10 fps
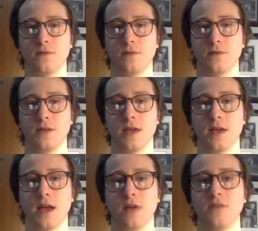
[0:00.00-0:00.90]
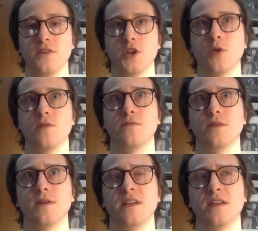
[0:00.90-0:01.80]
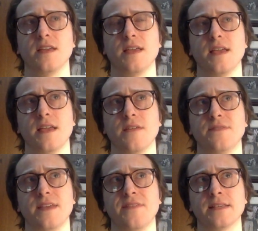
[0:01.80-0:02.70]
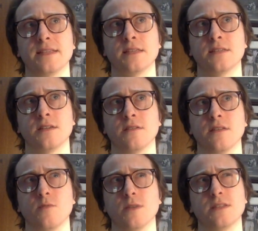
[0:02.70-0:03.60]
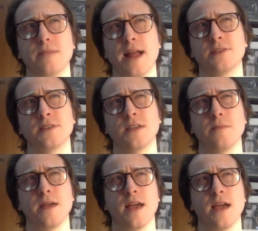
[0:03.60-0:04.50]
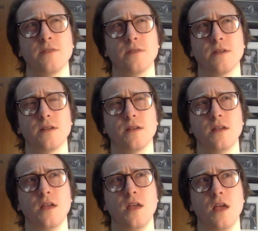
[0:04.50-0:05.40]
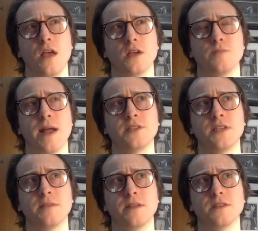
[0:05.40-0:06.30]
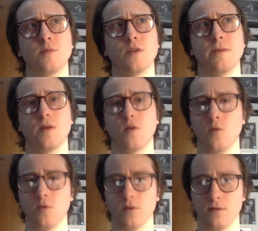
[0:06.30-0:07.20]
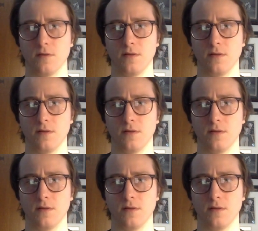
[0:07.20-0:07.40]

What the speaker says: Yeah, I don't even know if that's necessarily what's in Matchstick Men either, because Matchstick Men is more about order.